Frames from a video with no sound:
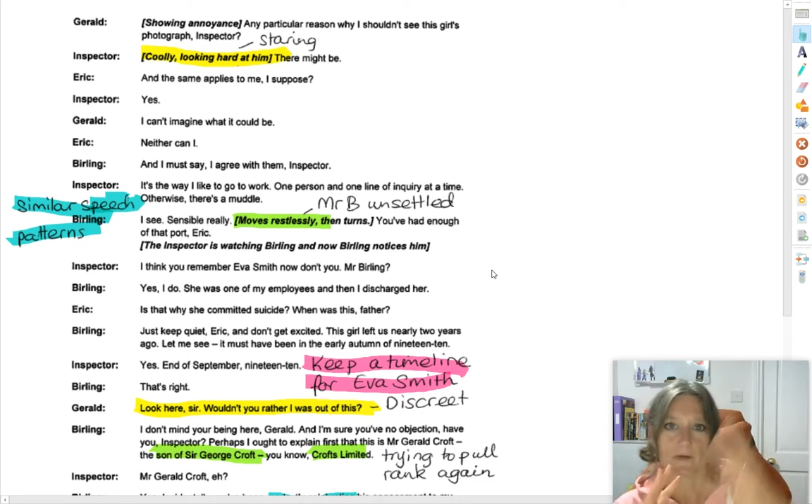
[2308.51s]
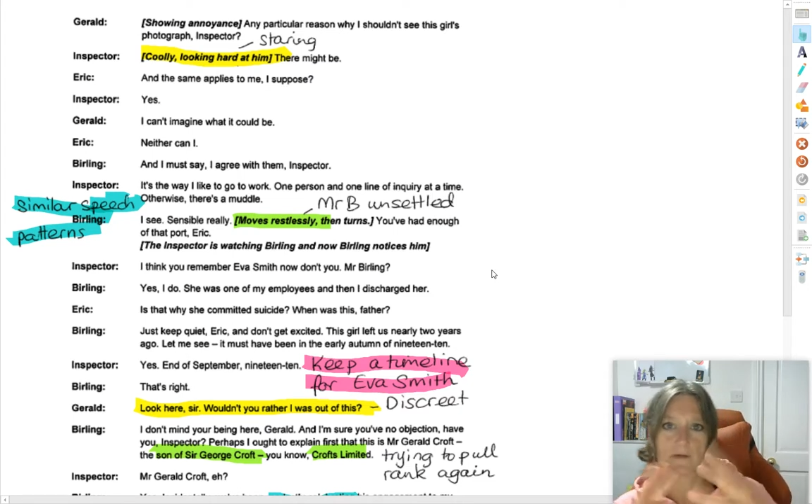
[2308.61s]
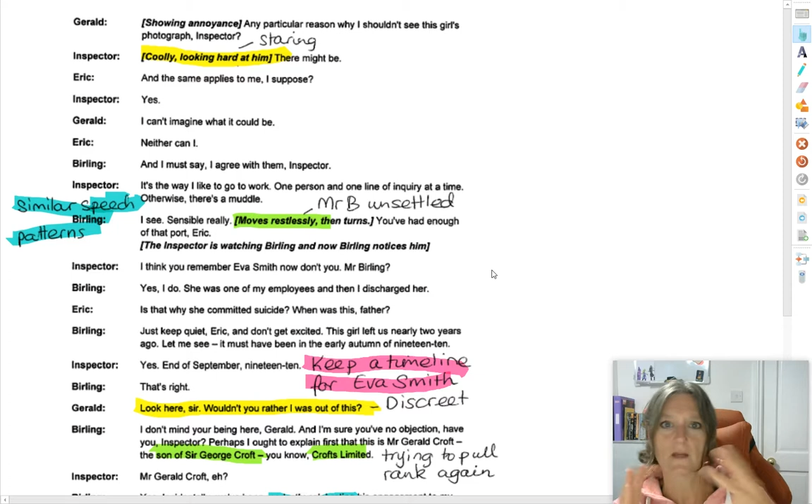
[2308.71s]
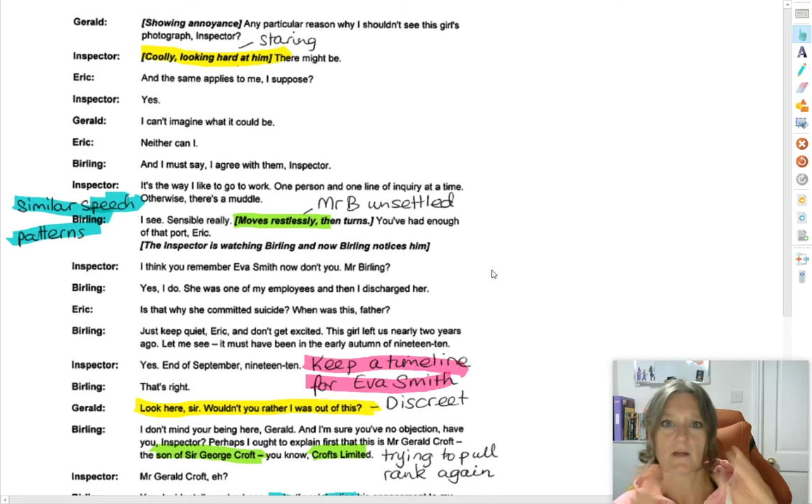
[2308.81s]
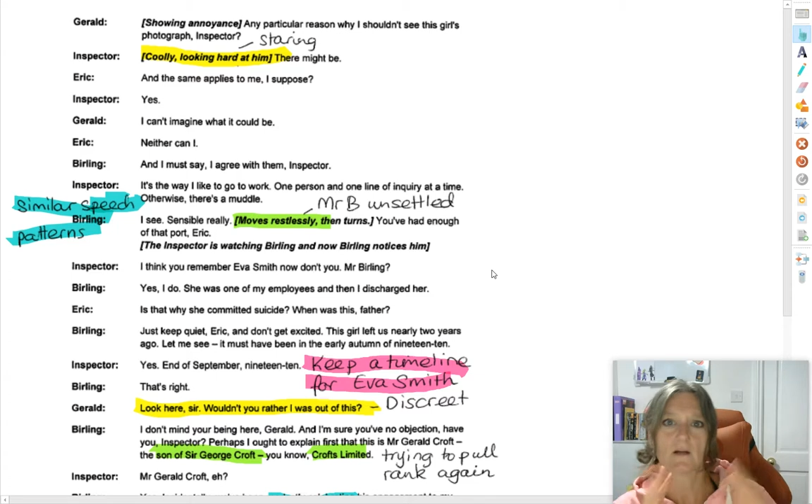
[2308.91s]

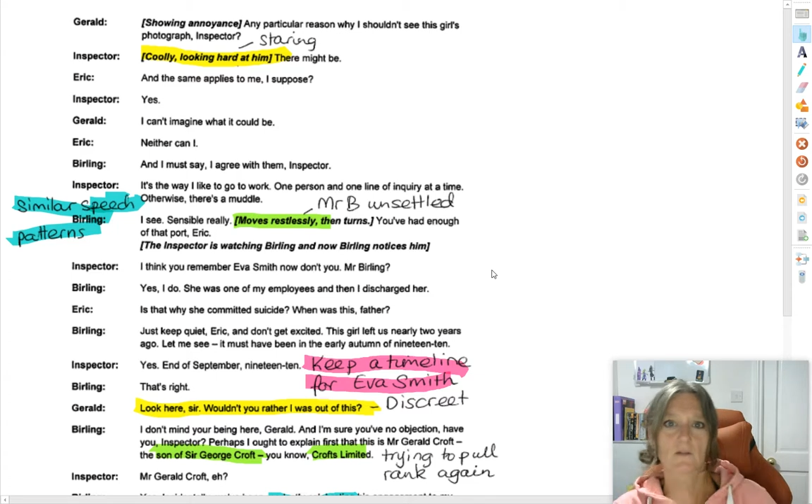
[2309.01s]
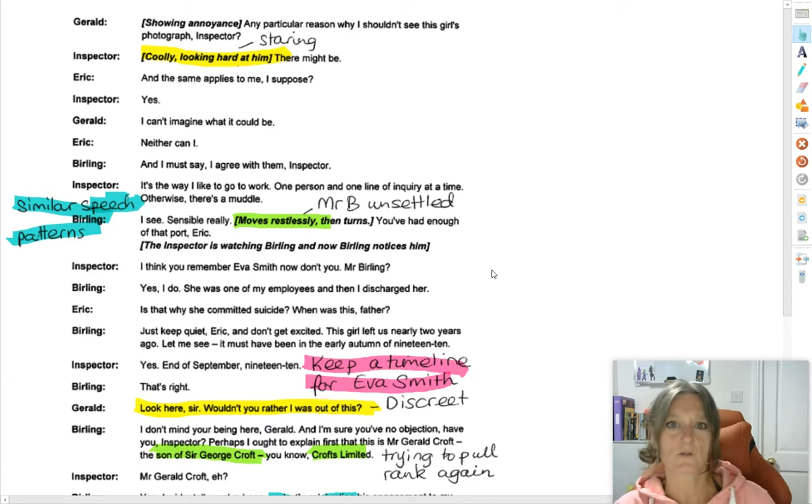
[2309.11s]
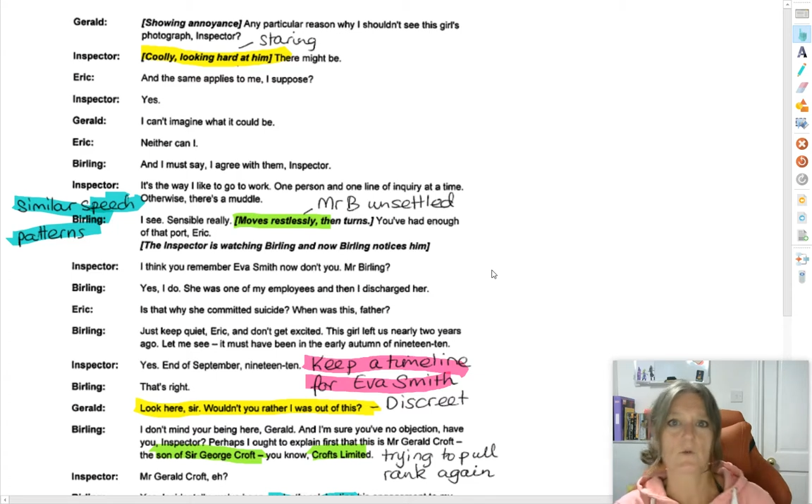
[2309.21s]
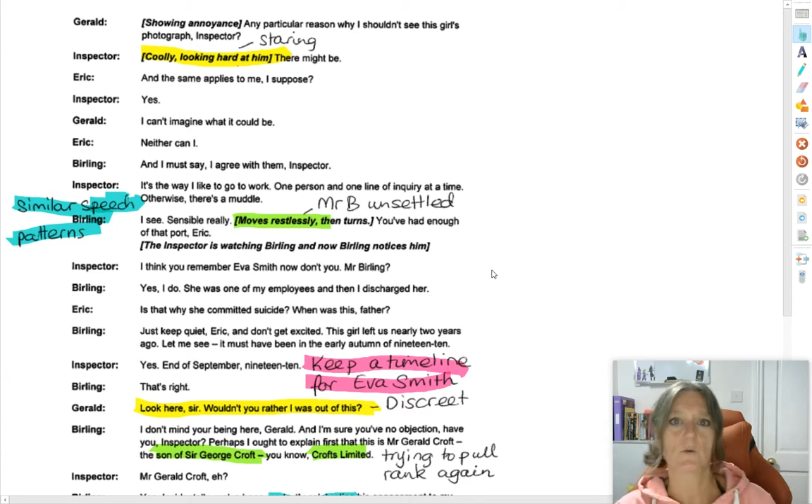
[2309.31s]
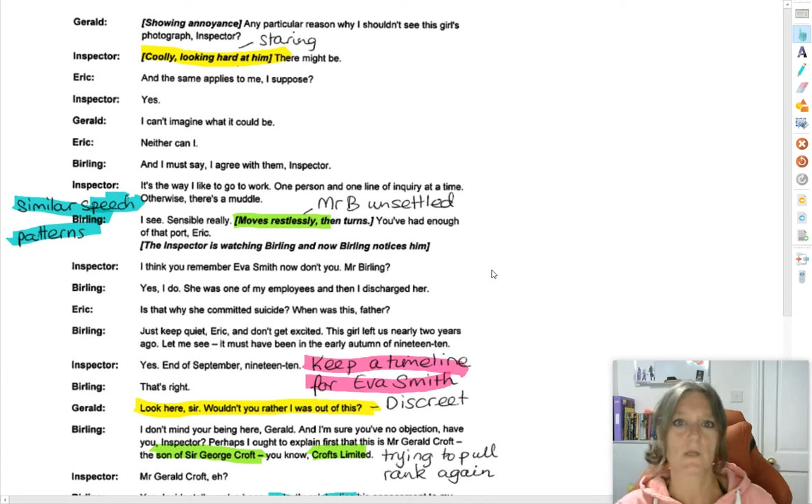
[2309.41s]
but they are
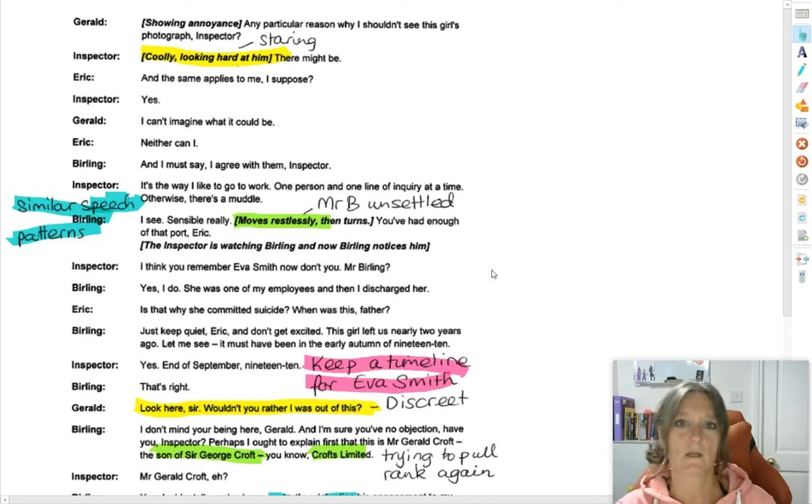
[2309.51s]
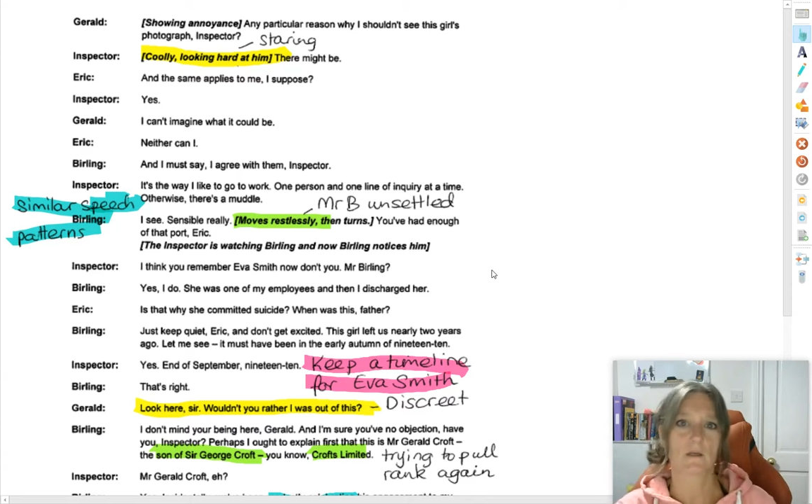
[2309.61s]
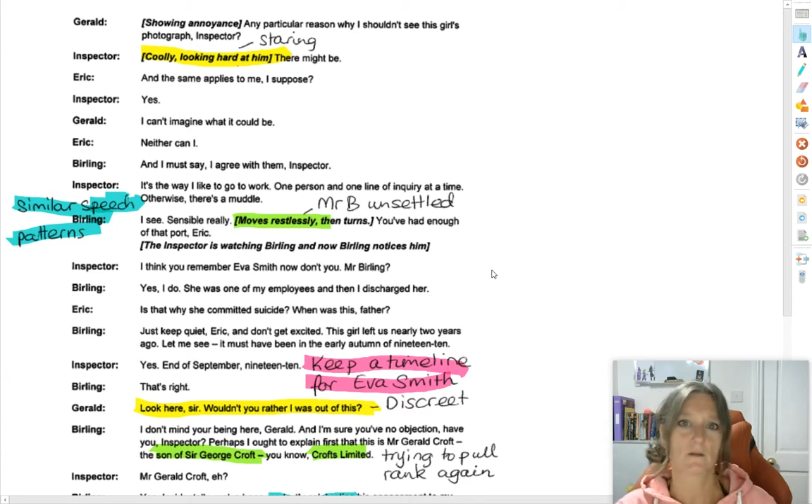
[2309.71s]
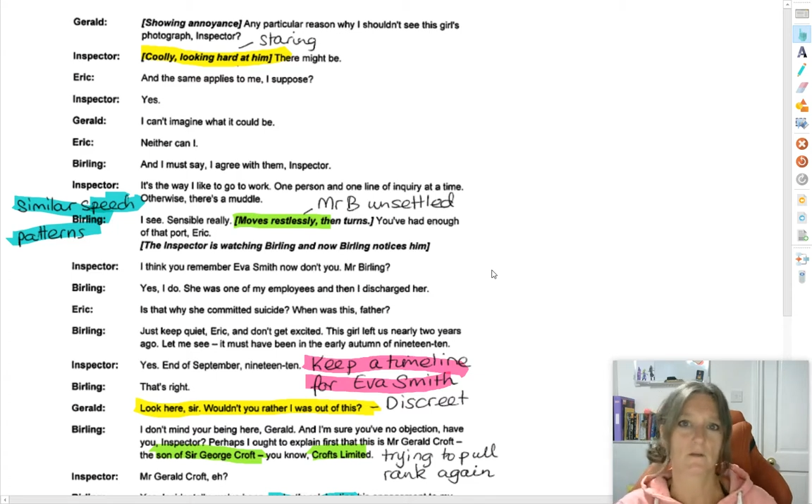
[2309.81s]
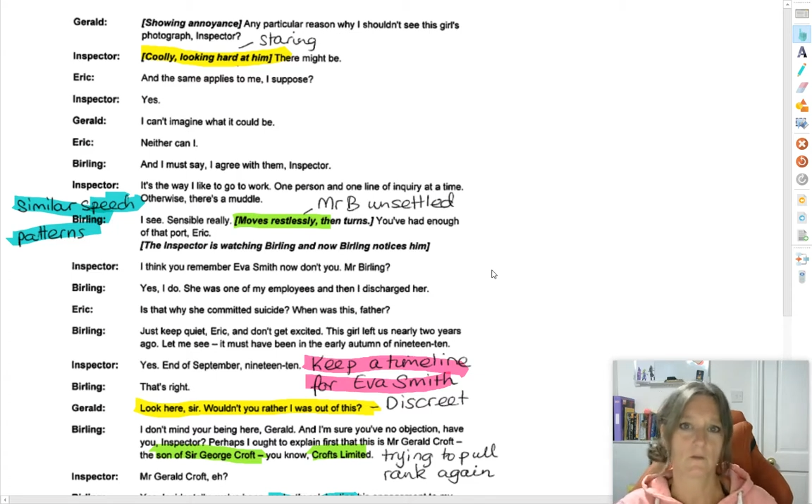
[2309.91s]

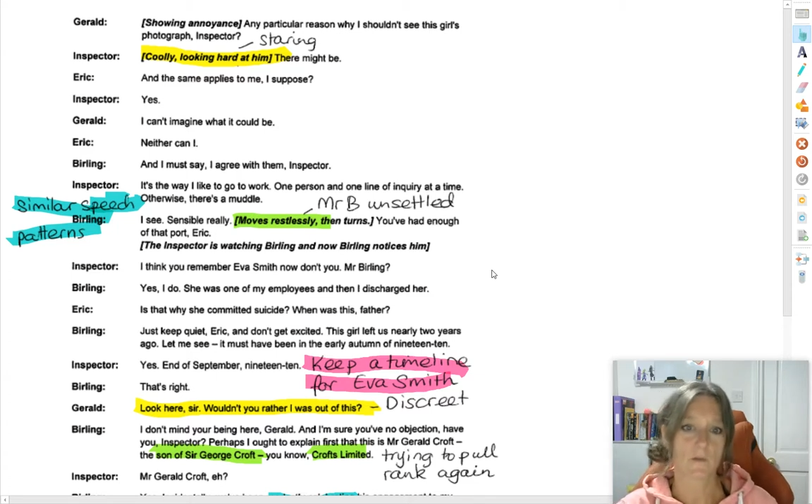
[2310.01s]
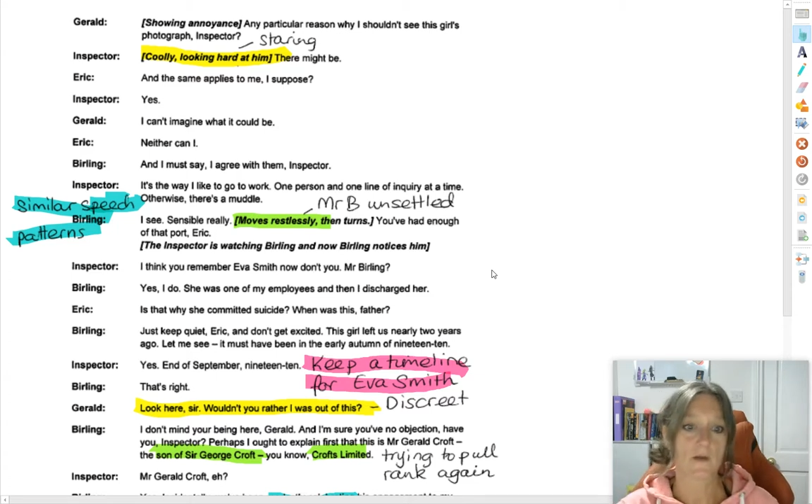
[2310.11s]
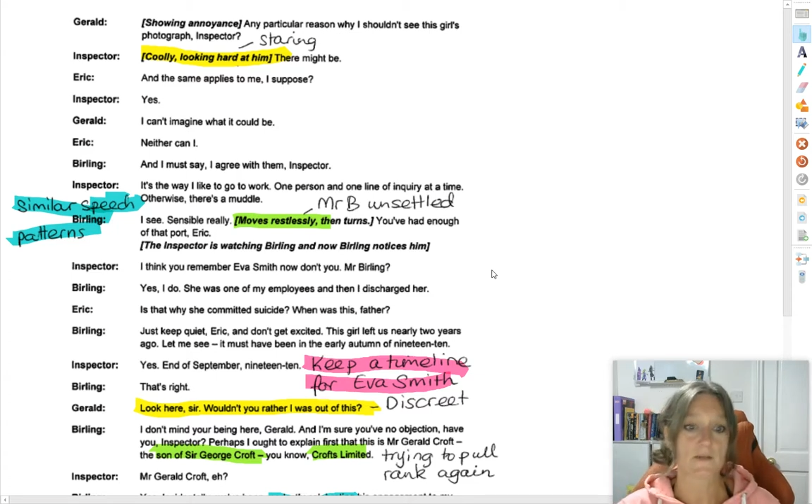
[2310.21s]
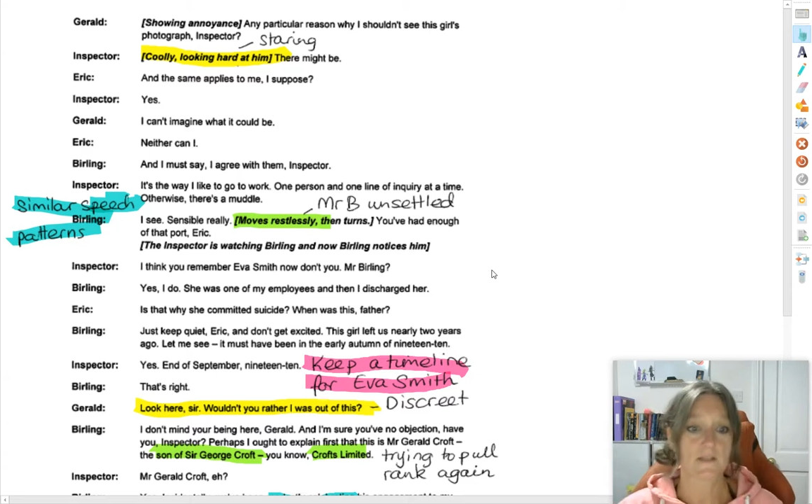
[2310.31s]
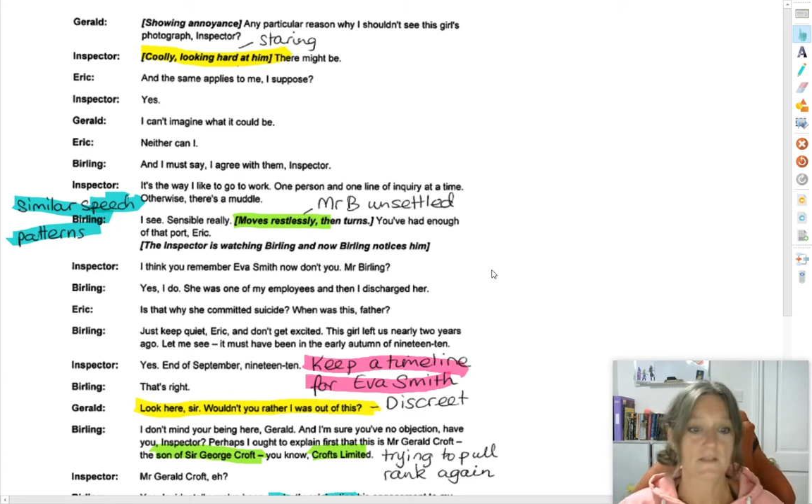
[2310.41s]
talking
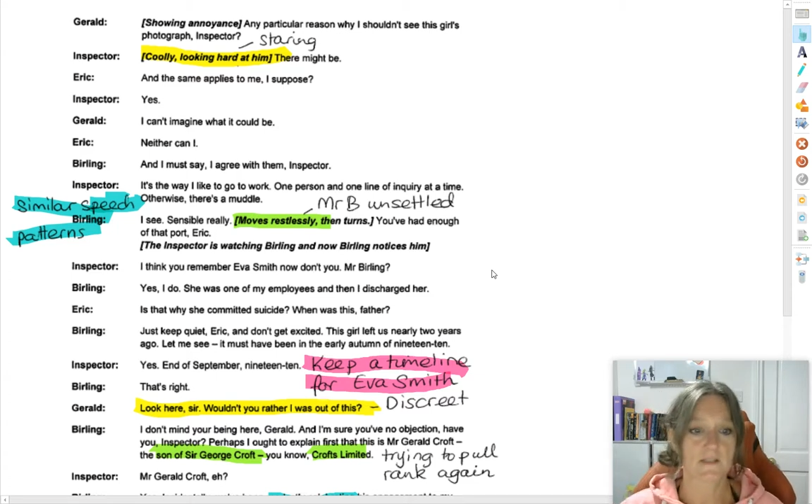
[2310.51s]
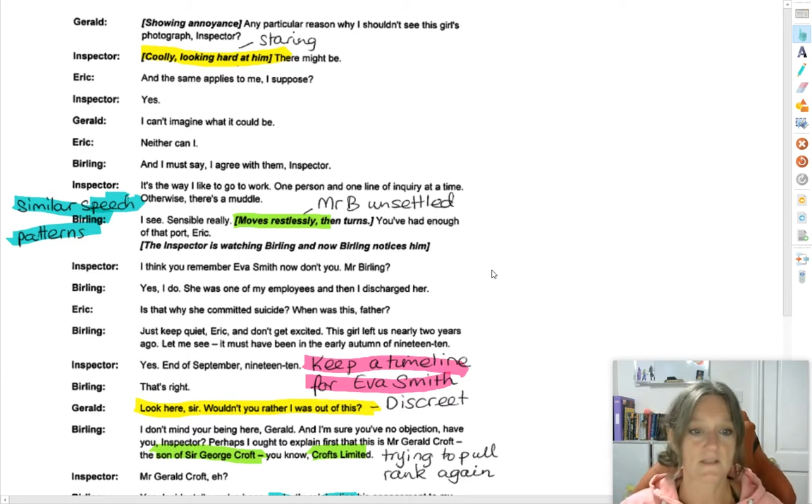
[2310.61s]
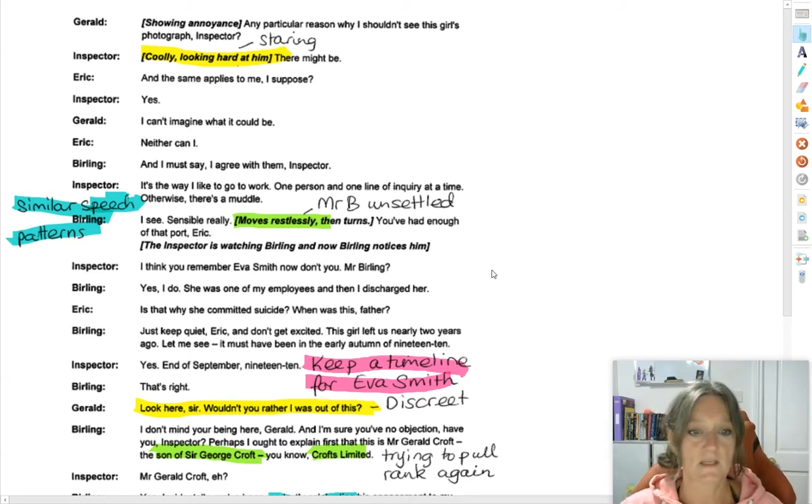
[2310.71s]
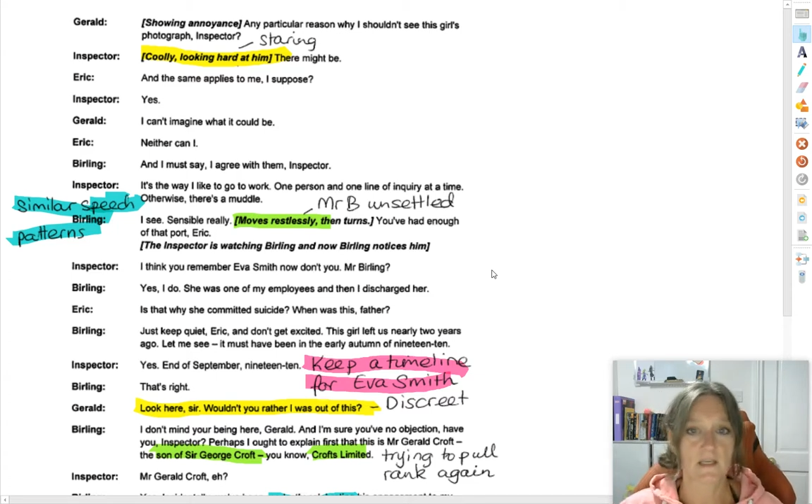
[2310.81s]
almost as